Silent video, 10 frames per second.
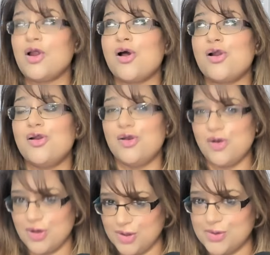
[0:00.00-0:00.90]

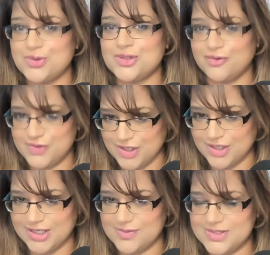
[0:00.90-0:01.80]
loads of
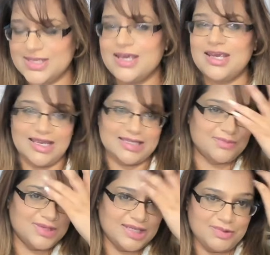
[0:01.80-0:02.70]
times. It's
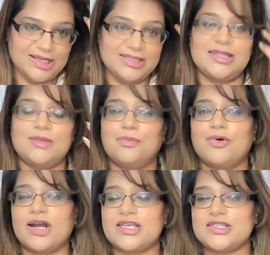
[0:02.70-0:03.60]
manipulated the
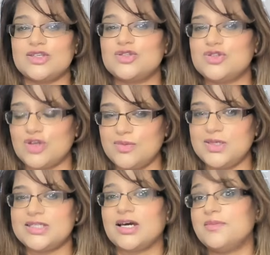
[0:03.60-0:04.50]
price so many
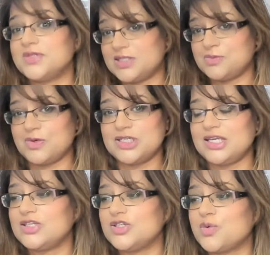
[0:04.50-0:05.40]
times, especially in
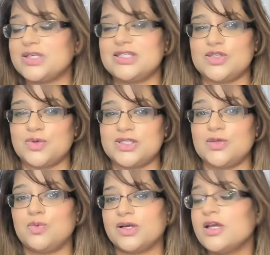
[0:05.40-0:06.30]

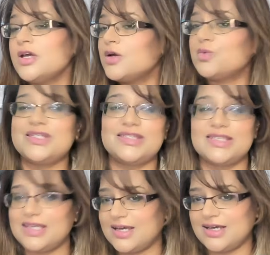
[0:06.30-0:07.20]
2021. We see it
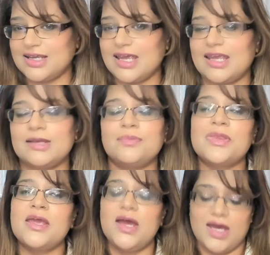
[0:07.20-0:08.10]
again.
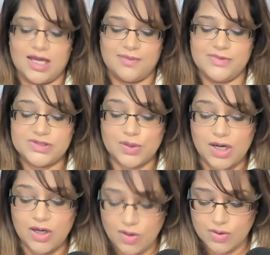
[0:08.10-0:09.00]
So a
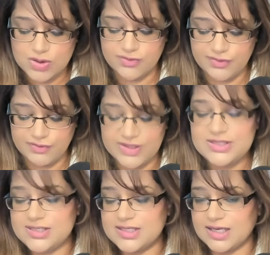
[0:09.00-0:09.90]
lot of investors
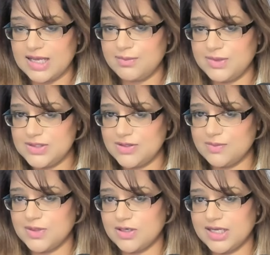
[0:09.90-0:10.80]
that came into the
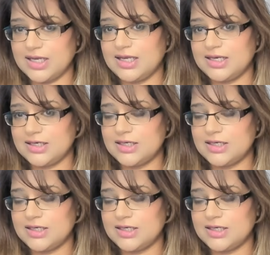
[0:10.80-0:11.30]
market in